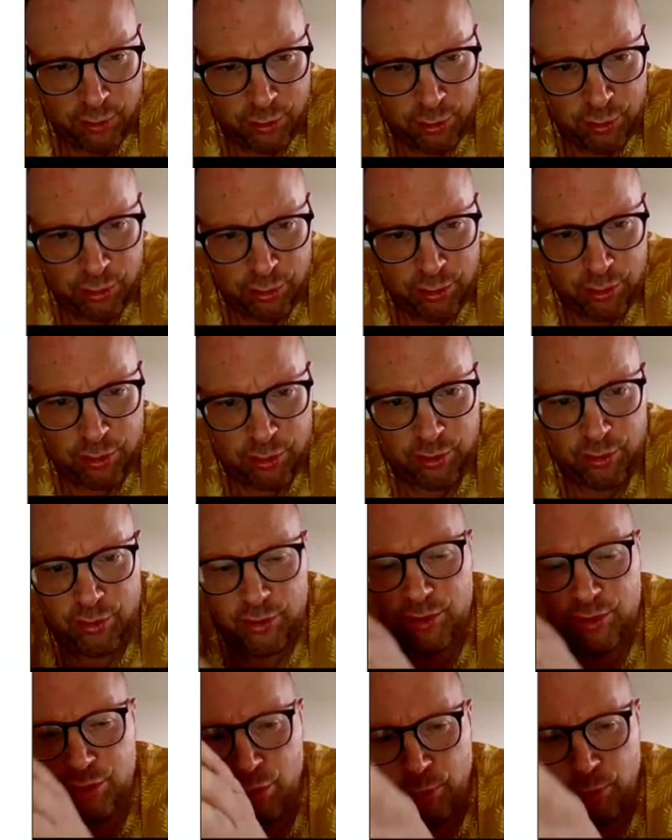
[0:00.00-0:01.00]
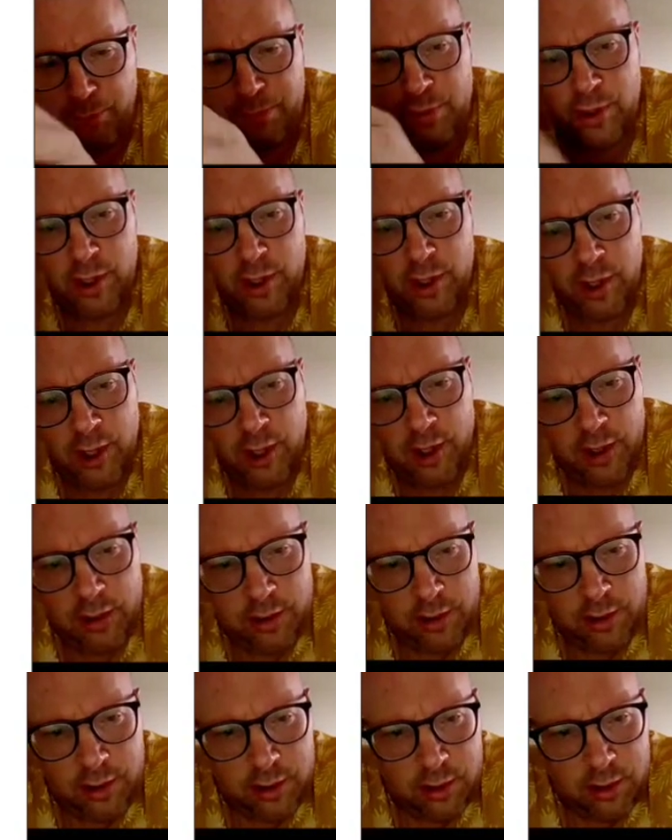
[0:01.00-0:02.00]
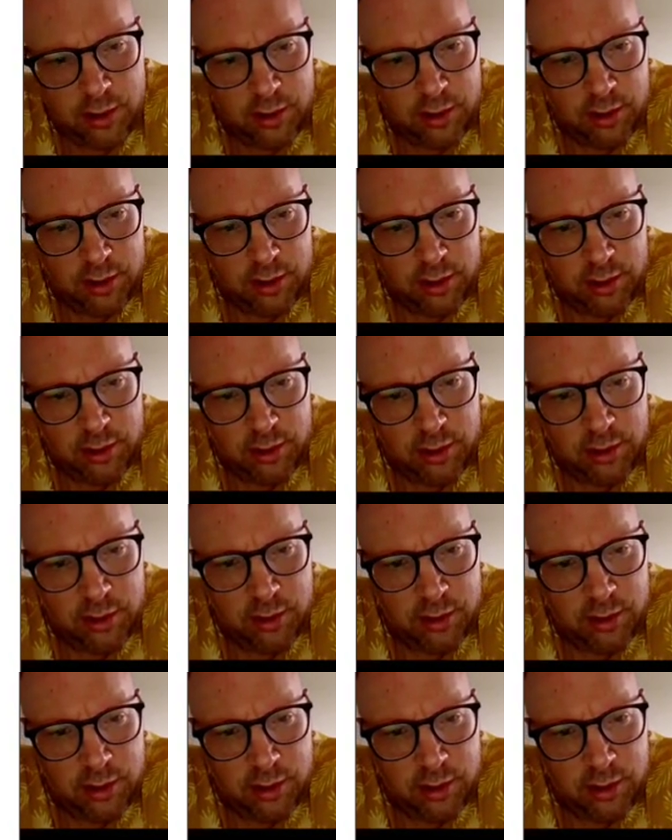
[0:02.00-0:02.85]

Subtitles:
to stop the